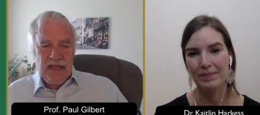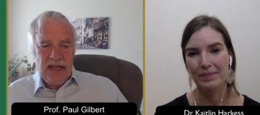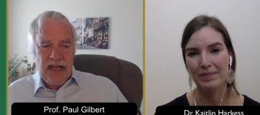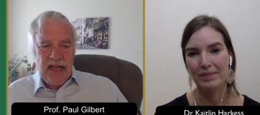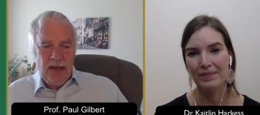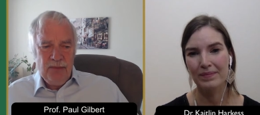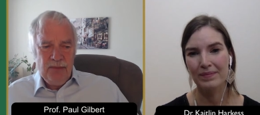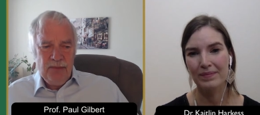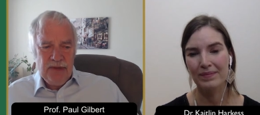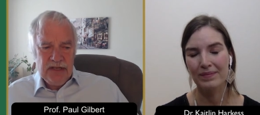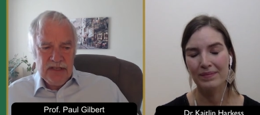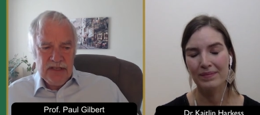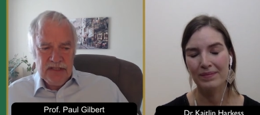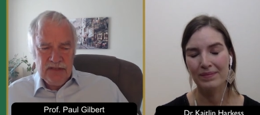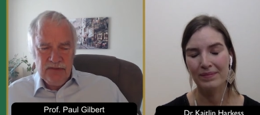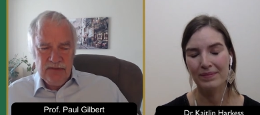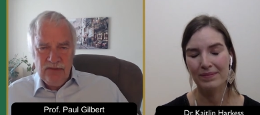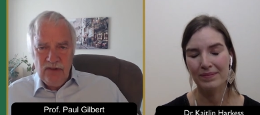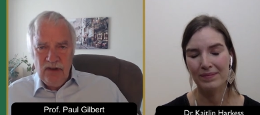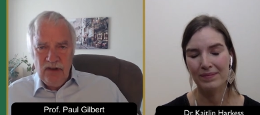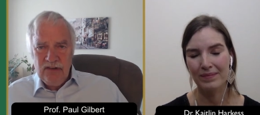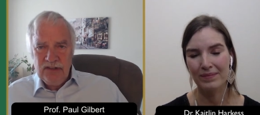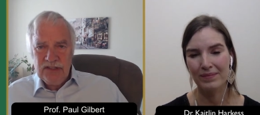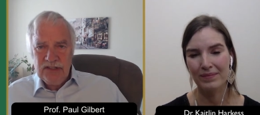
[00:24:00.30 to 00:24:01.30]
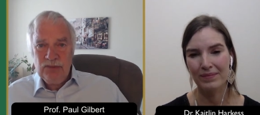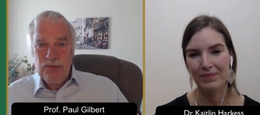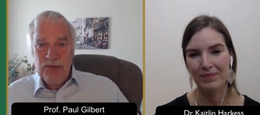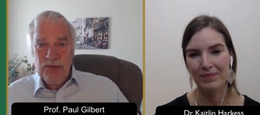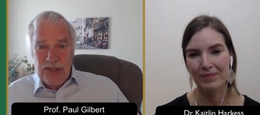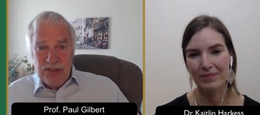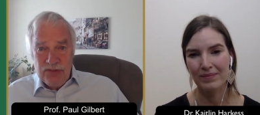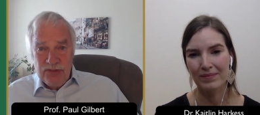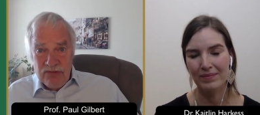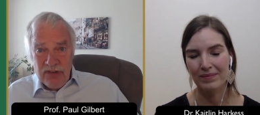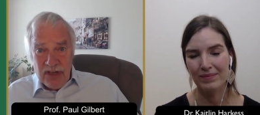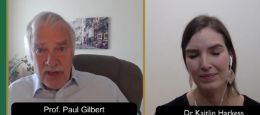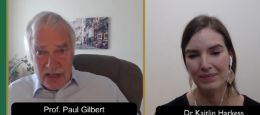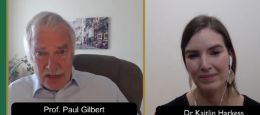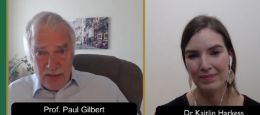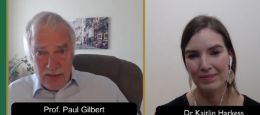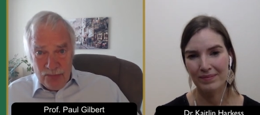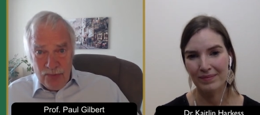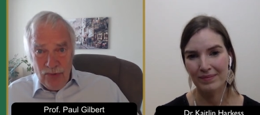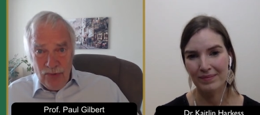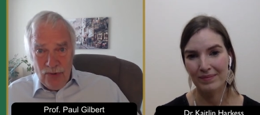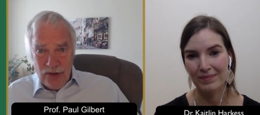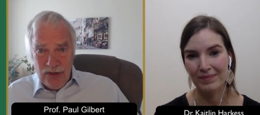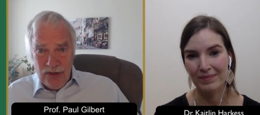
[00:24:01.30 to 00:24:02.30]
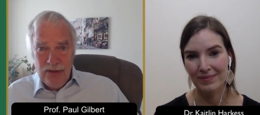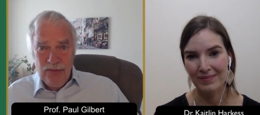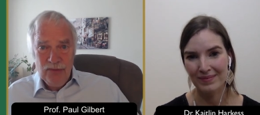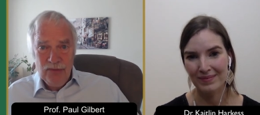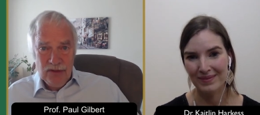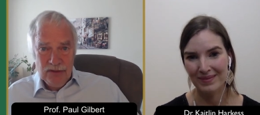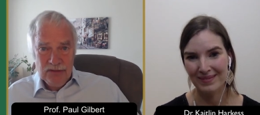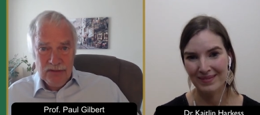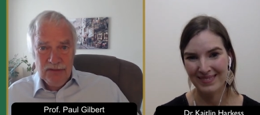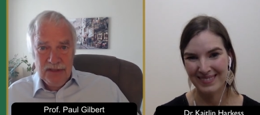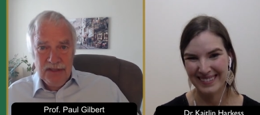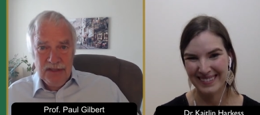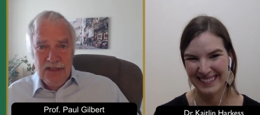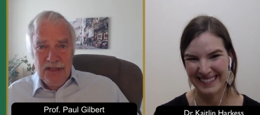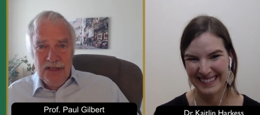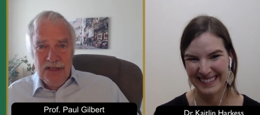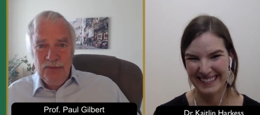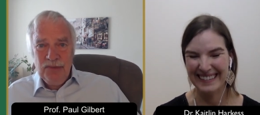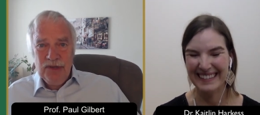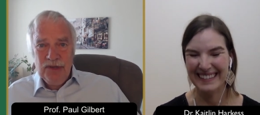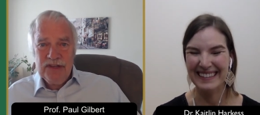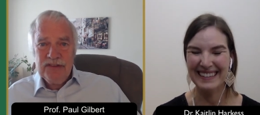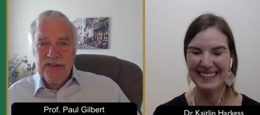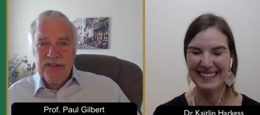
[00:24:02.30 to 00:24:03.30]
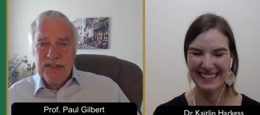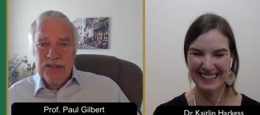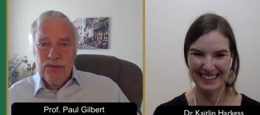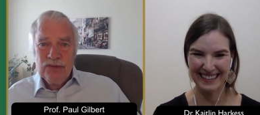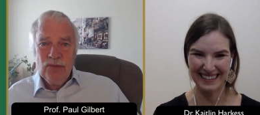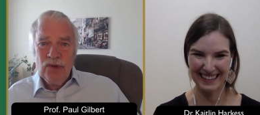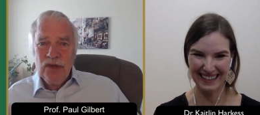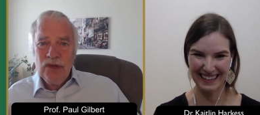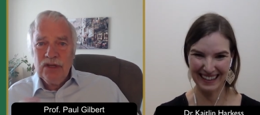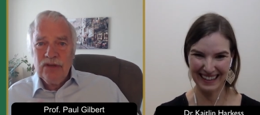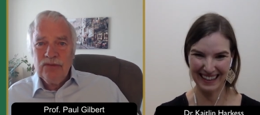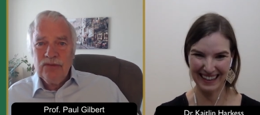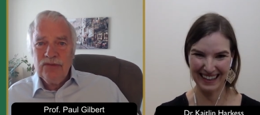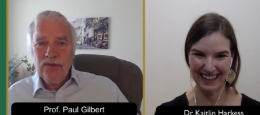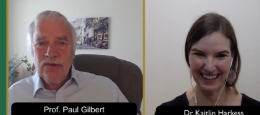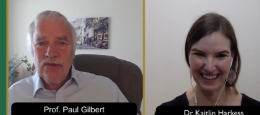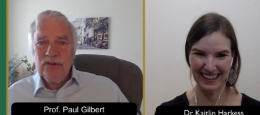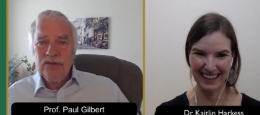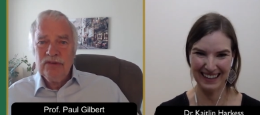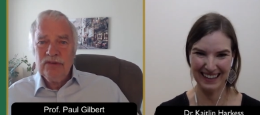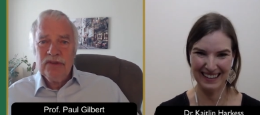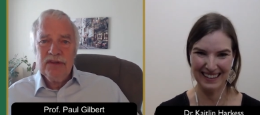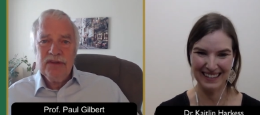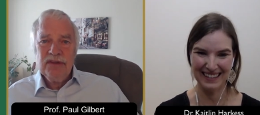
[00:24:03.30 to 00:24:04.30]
Speaker 1: and happiness and flourishing, which is really important. But there are some wonderful